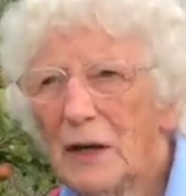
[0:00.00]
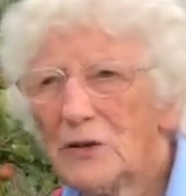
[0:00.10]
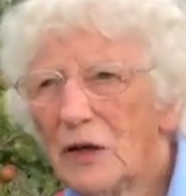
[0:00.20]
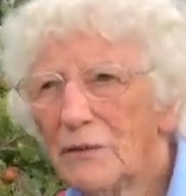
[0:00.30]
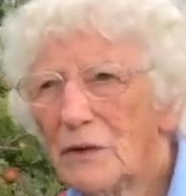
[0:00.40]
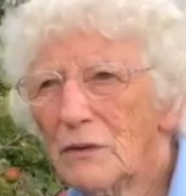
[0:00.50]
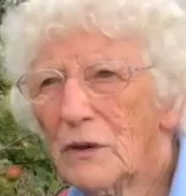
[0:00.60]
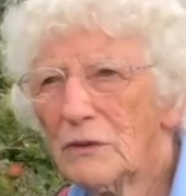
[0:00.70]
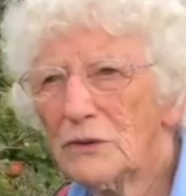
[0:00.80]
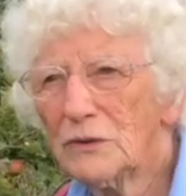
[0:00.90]
It's on the
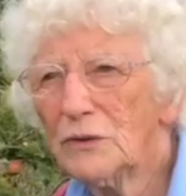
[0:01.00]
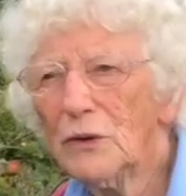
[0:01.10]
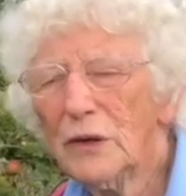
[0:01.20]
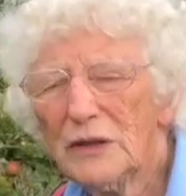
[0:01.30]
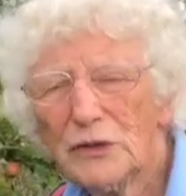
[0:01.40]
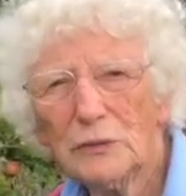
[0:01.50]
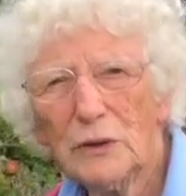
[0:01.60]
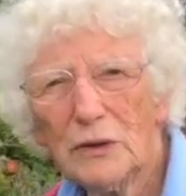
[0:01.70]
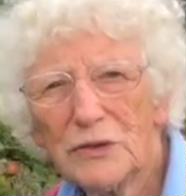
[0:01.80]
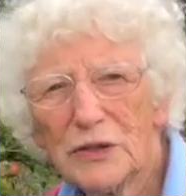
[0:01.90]
road going
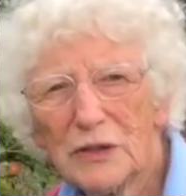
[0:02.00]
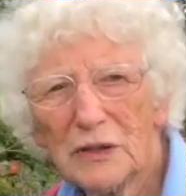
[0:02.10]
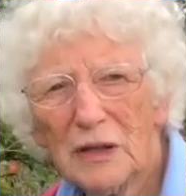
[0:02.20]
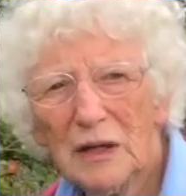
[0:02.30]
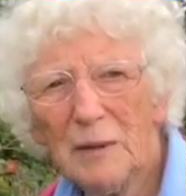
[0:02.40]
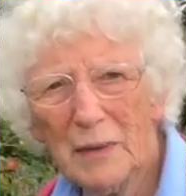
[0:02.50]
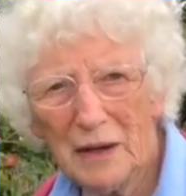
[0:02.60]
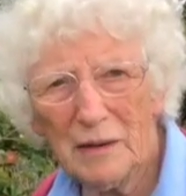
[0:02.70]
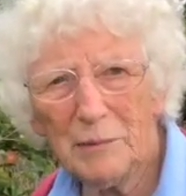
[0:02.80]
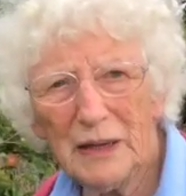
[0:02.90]
towards. It
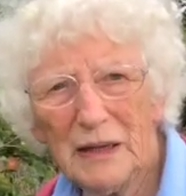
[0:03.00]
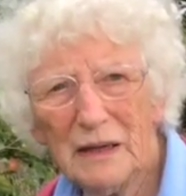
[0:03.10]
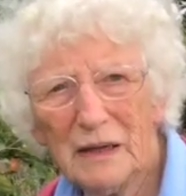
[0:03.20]
might be.